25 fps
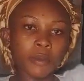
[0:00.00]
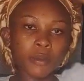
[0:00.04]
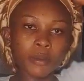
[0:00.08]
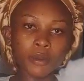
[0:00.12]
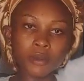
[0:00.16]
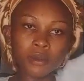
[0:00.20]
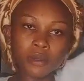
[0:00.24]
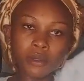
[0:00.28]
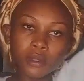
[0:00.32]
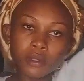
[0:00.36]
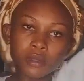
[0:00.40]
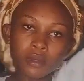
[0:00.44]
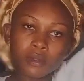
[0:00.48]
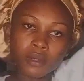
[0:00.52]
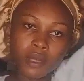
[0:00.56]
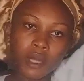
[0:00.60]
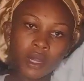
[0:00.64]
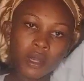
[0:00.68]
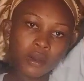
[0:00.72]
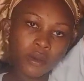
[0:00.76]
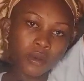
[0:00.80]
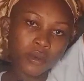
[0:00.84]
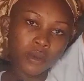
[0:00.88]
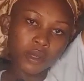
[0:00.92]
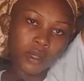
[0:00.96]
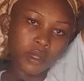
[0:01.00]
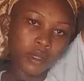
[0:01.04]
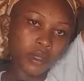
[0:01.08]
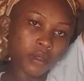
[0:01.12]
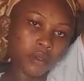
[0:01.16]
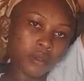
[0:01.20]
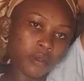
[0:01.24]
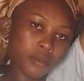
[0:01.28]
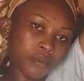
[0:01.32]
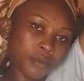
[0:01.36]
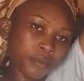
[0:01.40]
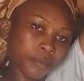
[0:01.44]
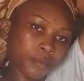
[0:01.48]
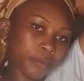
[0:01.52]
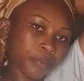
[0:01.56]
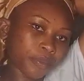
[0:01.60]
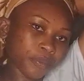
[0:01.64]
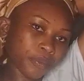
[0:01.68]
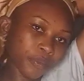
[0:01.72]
people to annoy you.